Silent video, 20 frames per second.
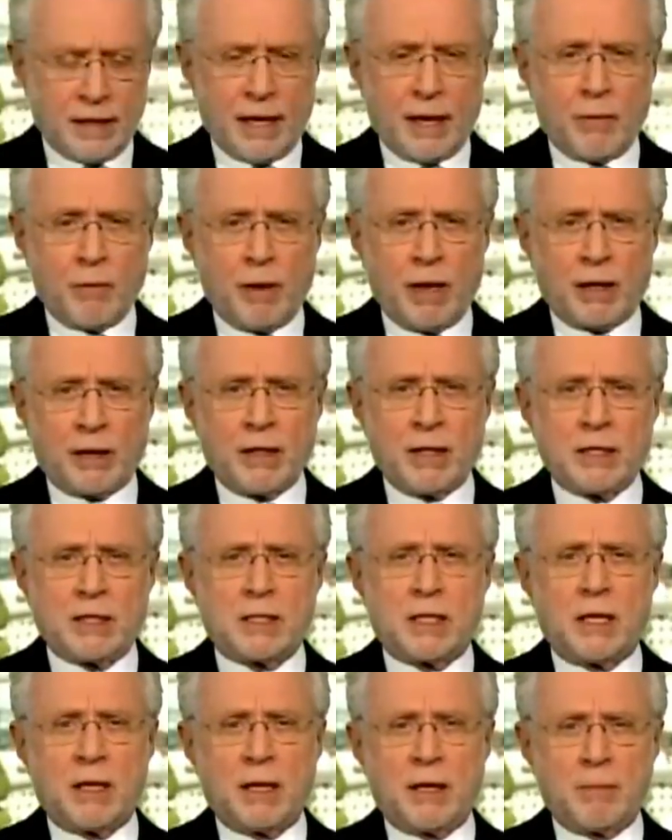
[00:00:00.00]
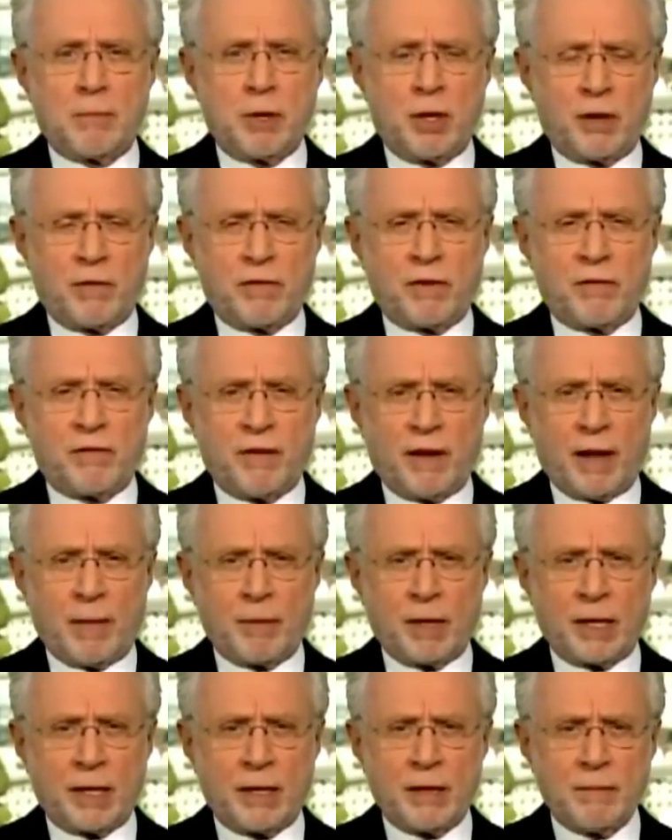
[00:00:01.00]
Dan Wheldon's uh, beautiful
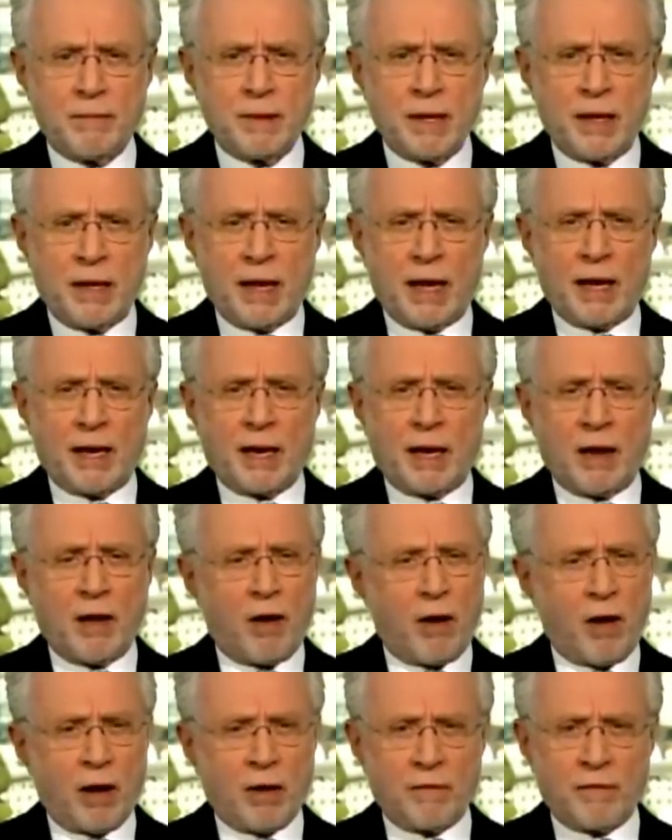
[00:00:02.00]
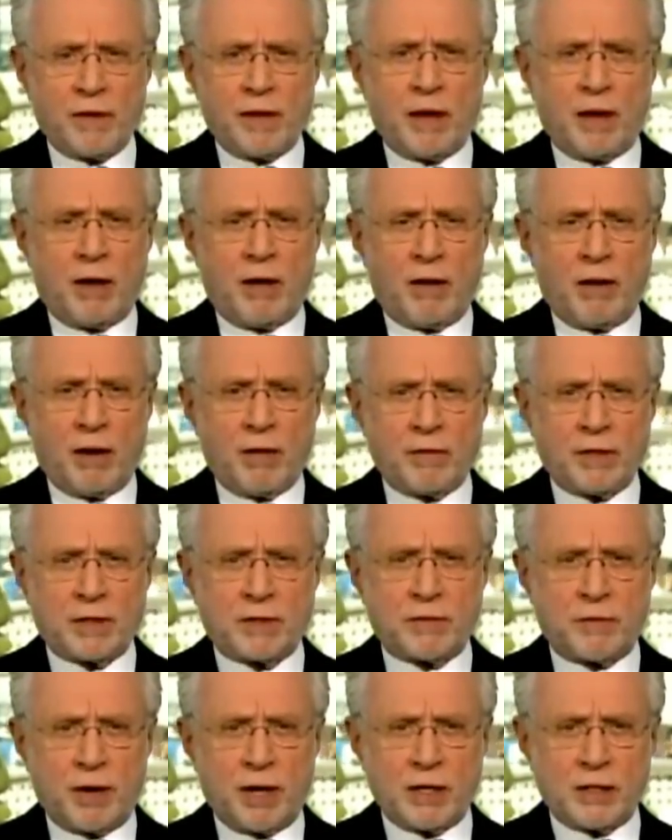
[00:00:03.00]
family and all of, the, uh, all of his
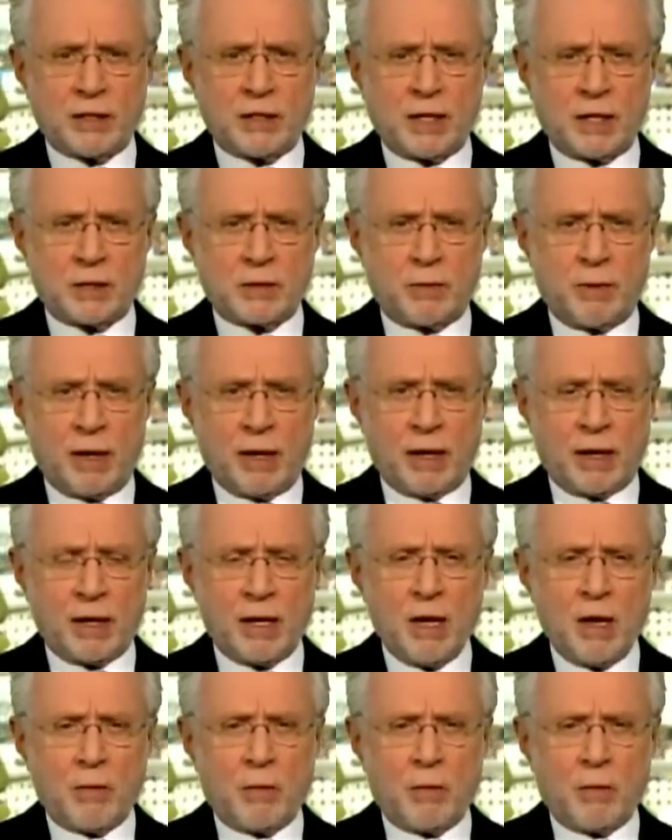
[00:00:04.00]
friends as well.